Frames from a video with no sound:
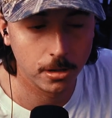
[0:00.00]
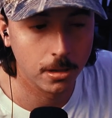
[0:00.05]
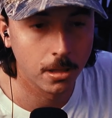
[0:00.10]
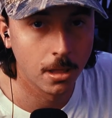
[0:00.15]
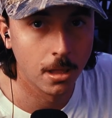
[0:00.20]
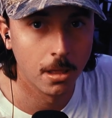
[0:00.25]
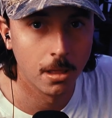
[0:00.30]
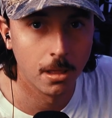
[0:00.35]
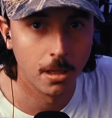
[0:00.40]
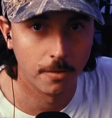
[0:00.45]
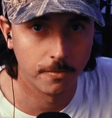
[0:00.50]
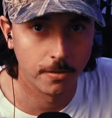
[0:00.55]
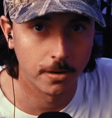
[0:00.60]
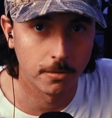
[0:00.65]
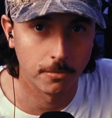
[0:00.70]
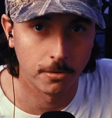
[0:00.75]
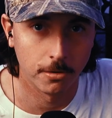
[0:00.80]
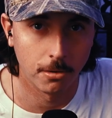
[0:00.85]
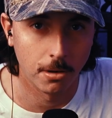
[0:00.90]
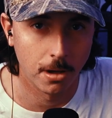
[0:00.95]
I find it
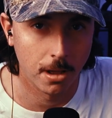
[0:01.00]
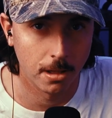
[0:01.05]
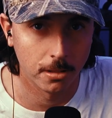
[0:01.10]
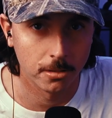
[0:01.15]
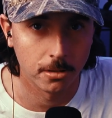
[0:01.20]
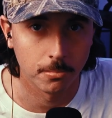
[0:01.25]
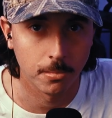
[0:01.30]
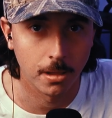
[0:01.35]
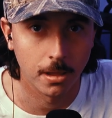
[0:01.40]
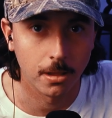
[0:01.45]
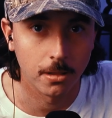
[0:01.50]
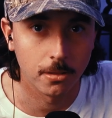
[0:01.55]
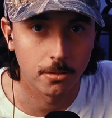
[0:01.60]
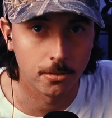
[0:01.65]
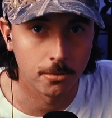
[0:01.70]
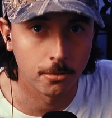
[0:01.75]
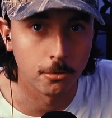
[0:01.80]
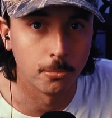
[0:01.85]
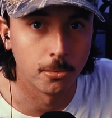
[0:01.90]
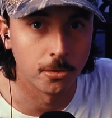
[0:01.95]
real hard to make
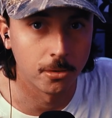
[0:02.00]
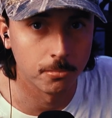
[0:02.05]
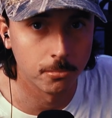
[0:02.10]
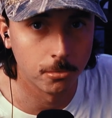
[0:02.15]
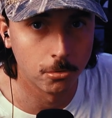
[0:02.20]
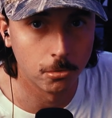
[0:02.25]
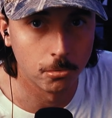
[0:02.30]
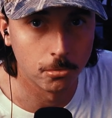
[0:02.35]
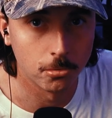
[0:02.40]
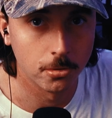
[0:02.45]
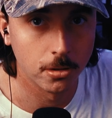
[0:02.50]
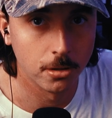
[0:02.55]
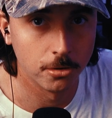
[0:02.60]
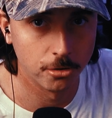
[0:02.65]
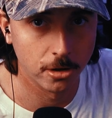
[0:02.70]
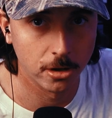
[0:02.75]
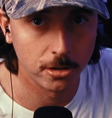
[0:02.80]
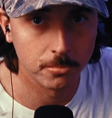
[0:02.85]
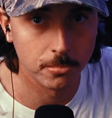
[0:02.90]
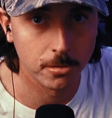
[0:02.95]
super small
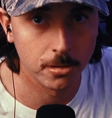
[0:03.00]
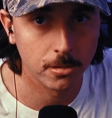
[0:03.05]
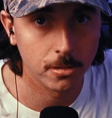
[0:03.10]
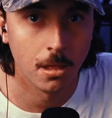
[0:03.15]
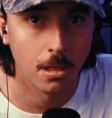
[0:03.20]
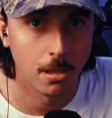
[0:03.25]
adjustments.